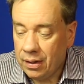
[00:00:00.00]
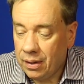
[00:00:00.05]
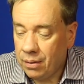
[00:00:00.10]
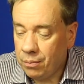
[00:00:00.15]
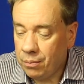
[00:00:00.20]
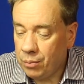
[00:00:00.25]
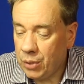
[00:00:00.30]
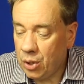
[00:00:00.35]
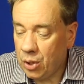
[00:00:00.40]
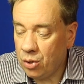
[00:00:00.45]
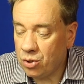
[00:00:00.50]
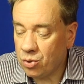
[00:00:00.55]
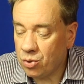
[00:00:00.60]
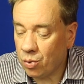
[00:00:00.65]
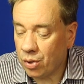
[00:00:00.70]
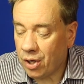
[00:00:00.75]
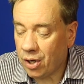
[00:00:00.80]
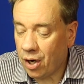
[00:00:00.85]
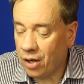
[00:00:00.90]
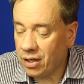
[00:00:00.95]

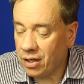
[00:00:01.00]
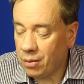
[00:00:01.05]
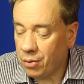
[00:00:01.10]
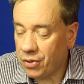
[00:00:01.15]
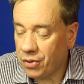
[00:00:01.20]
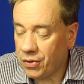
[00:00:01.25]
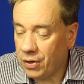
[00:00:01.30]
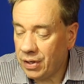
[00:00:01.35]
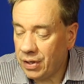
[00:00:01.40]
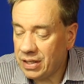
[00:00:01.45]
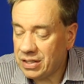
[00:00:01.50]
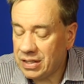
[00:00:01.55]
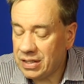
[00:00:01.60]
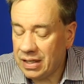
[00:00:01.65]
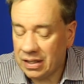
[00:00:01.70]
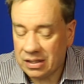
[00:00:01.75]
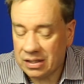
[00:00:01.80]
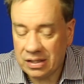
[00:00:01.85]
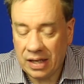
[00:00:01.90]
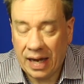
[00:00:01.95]
Musial, card number
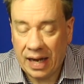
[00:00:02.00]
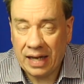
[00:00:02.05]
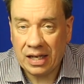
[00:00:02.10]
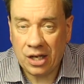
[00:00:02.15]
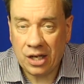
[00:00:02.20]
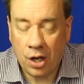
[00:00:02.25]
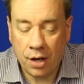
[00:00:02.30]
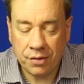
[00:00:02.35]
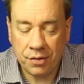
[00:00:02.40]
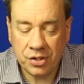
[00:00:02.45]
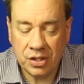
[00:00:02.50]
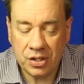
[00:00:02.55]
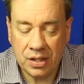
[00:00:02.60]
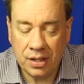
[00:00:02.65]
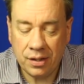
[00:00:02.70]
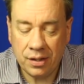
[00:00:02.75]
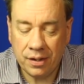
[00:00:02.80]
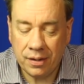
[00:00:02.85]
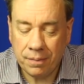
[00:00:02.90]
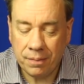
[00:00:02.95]
36, slightly off
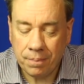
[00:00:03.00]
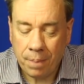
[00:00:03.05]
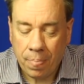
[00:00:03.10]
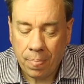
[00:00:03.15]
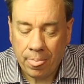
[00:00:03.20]
center.